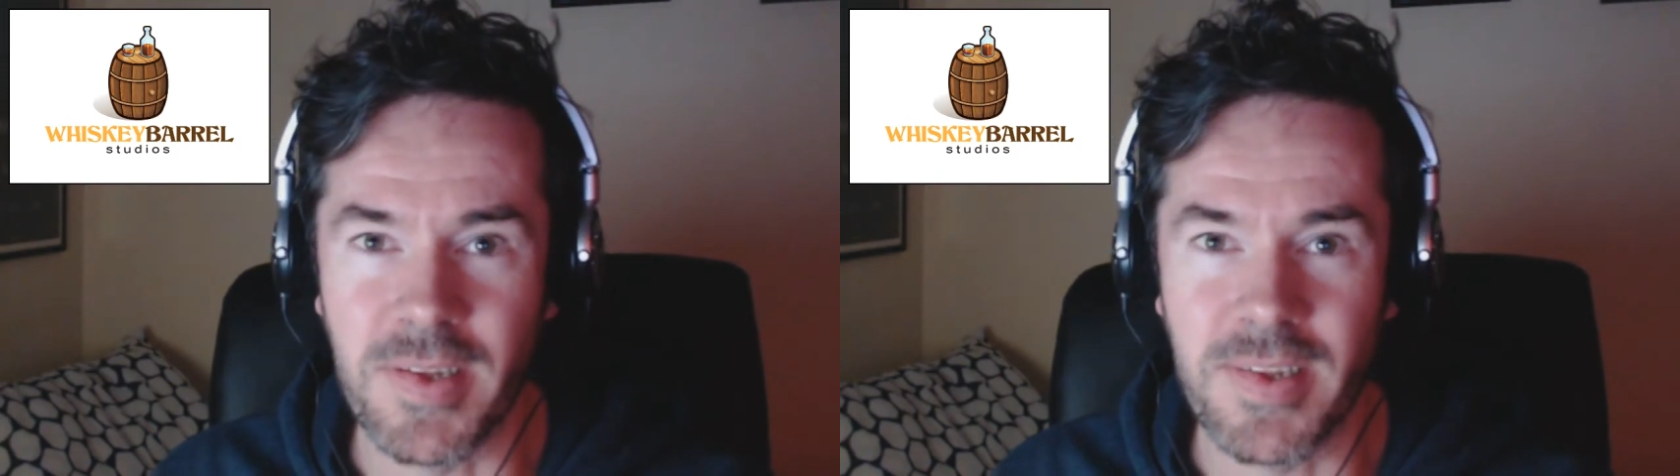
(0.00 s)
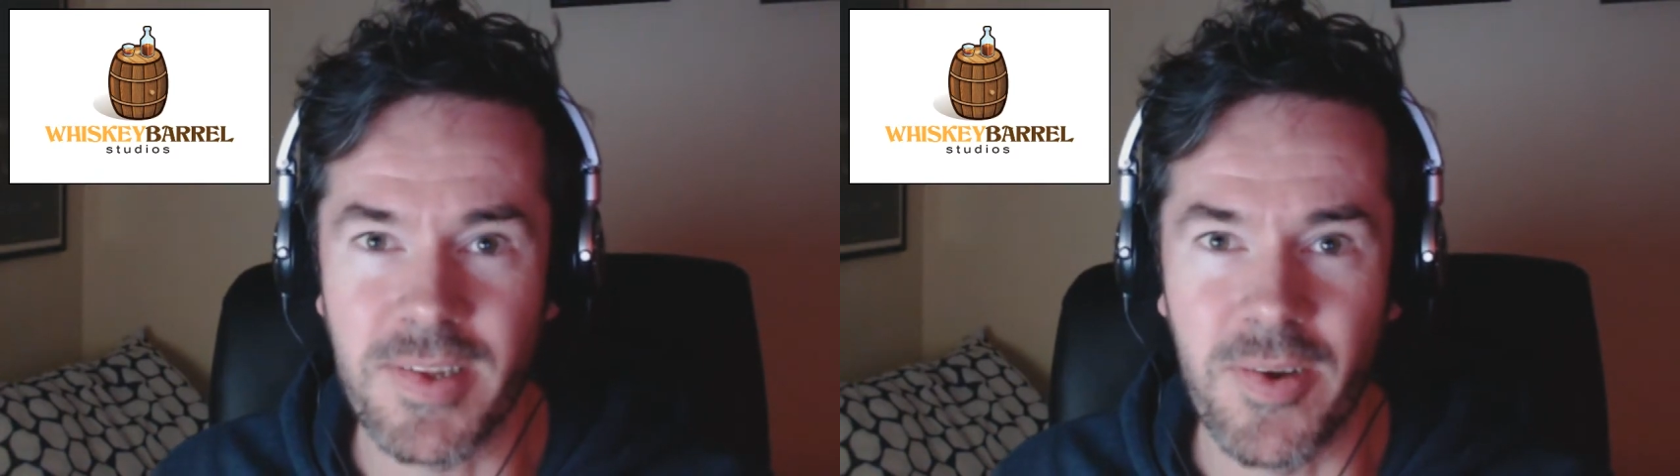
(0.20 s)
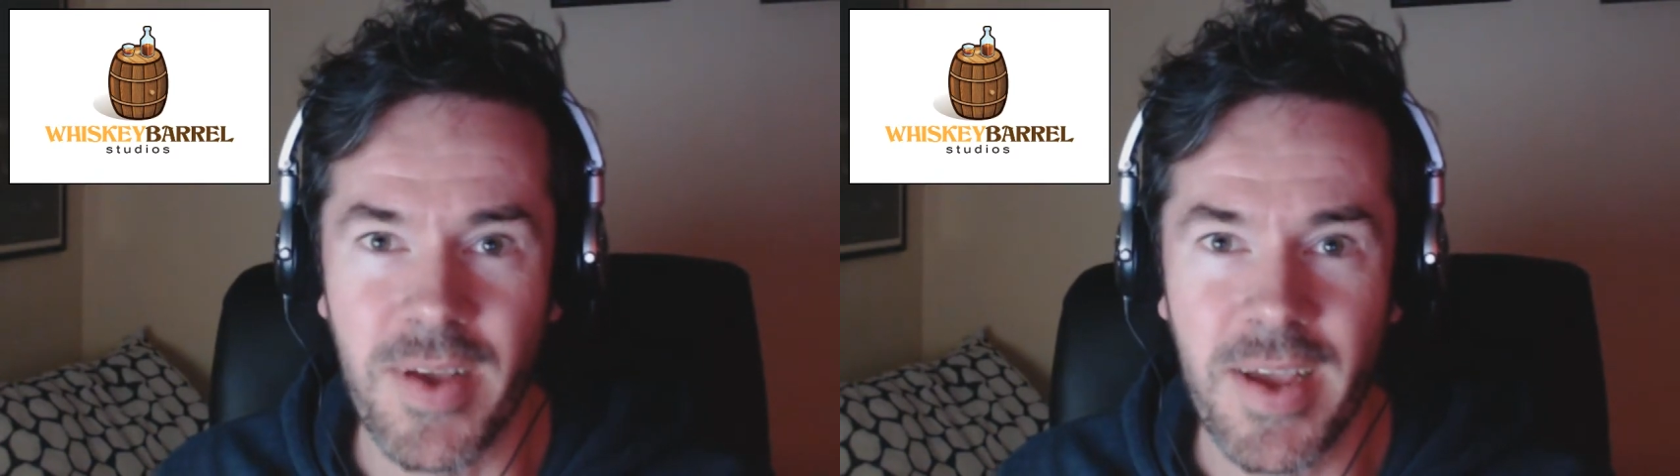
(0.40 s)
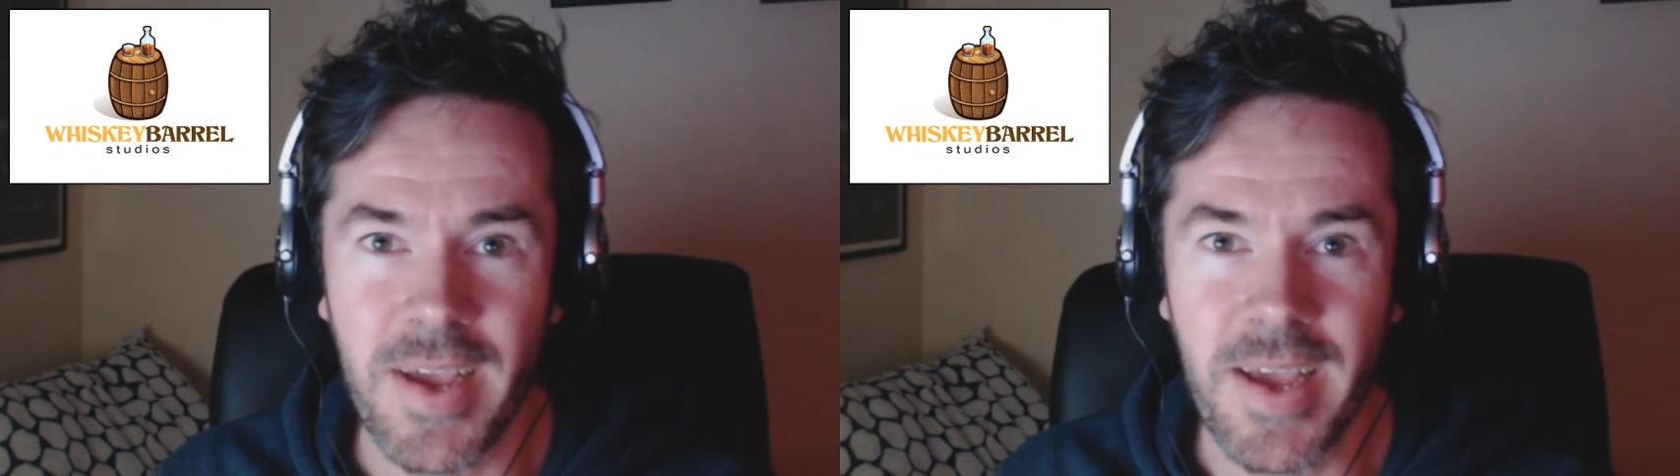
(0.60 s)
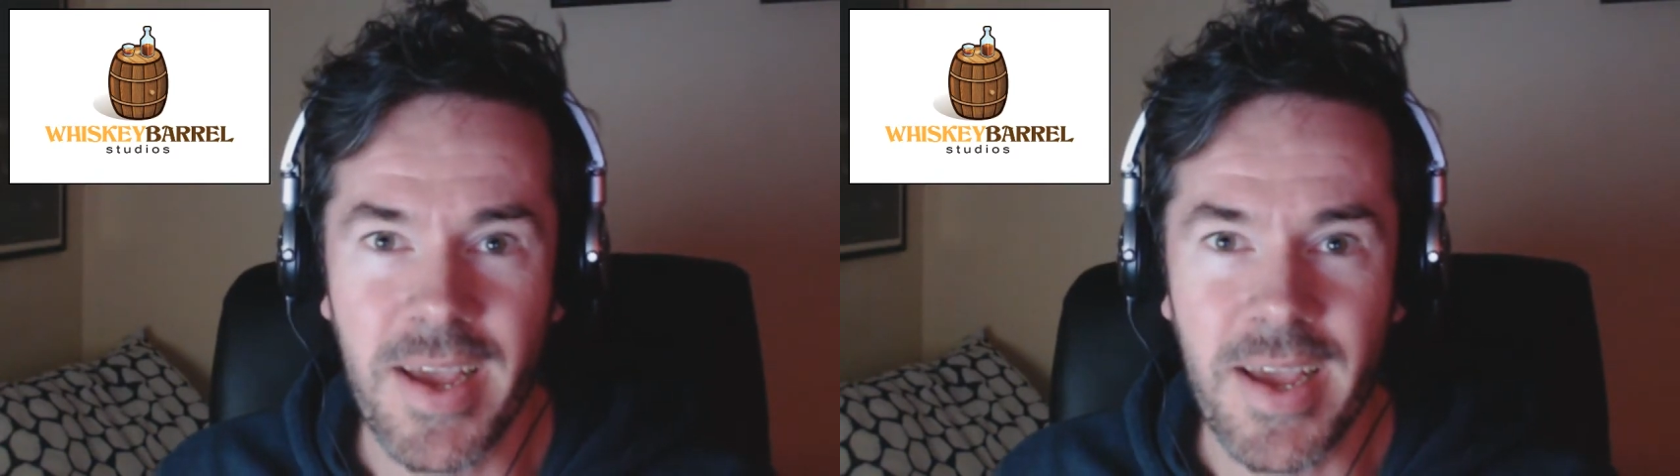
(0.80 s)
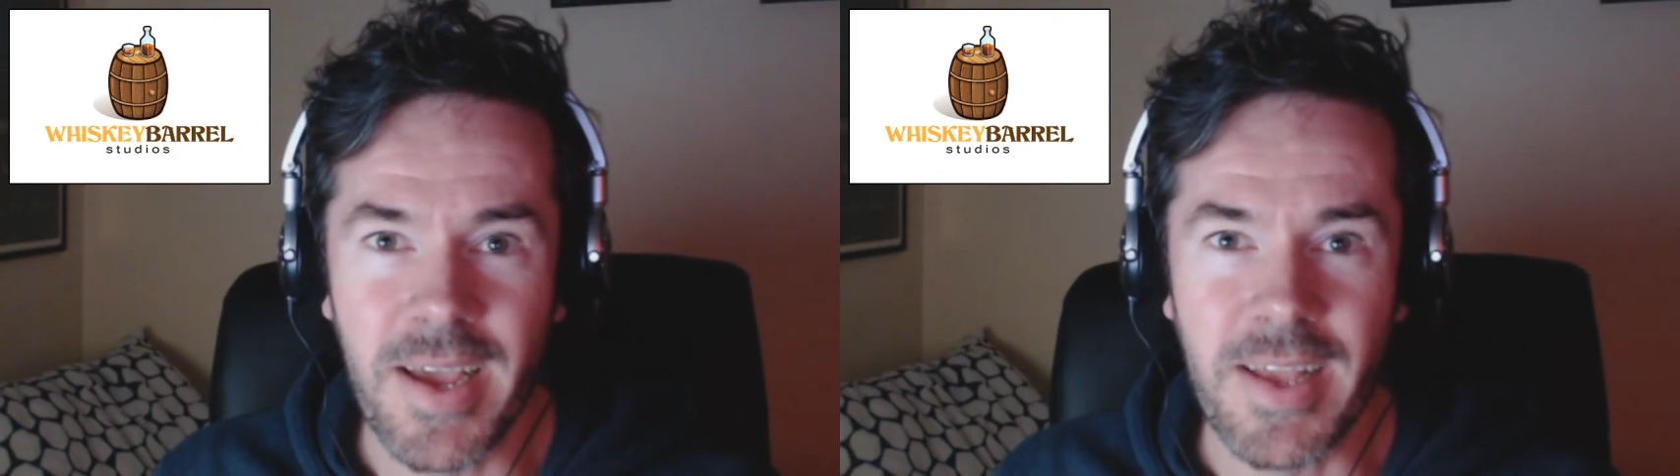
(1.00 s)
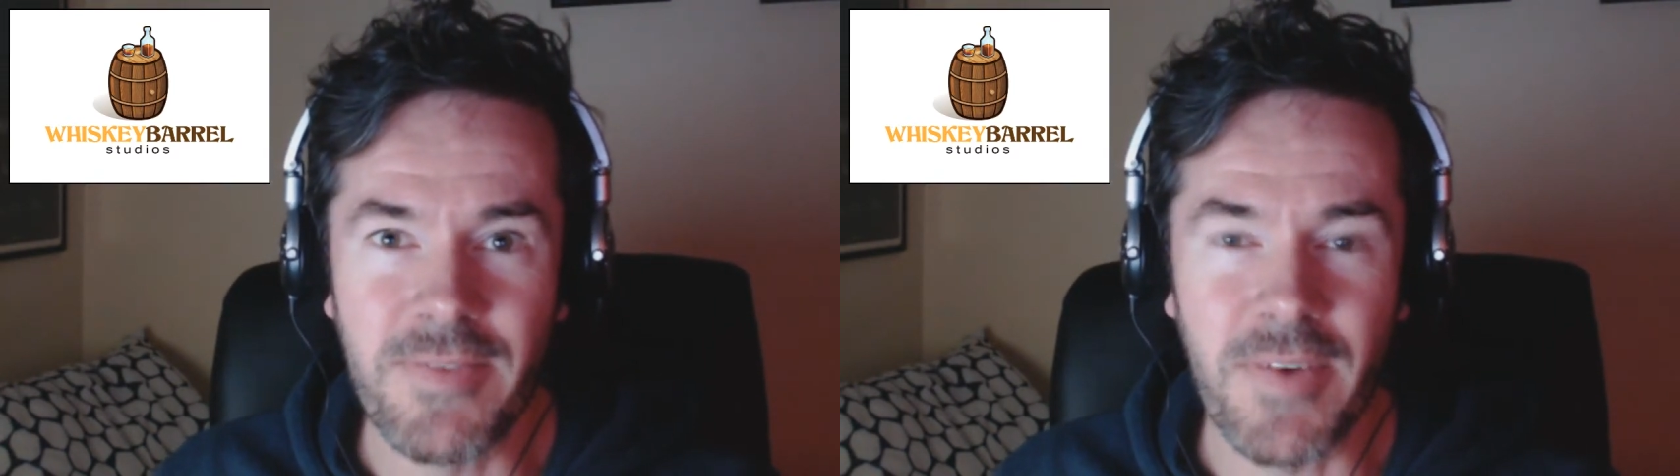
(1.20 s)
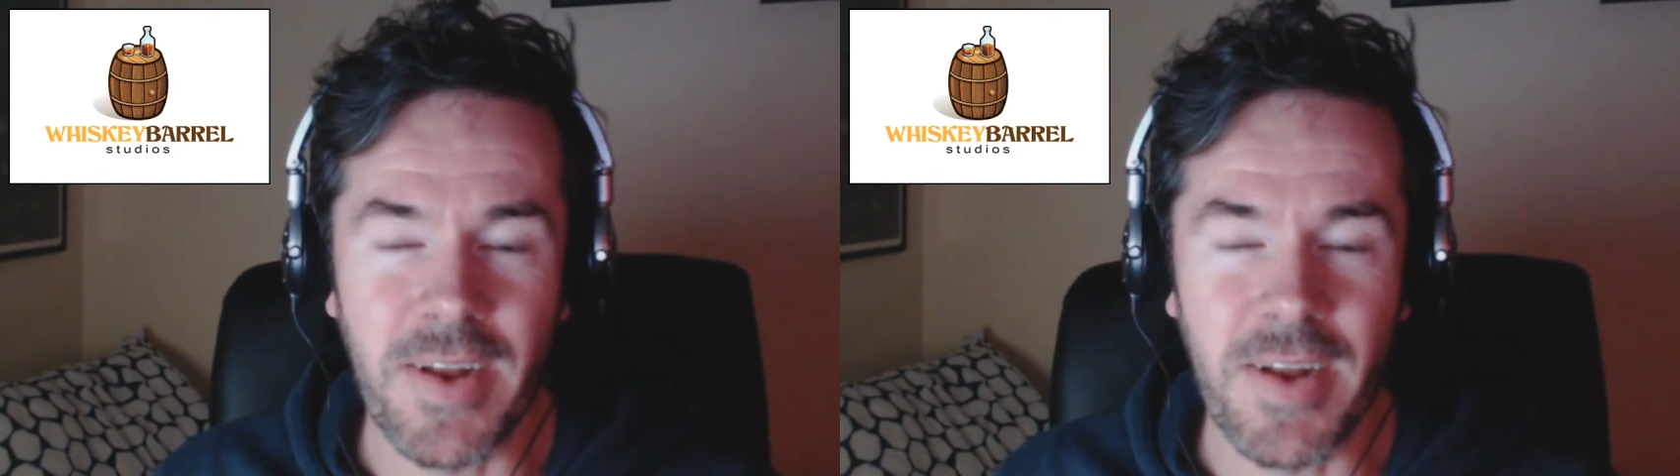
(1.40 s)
So it's funny,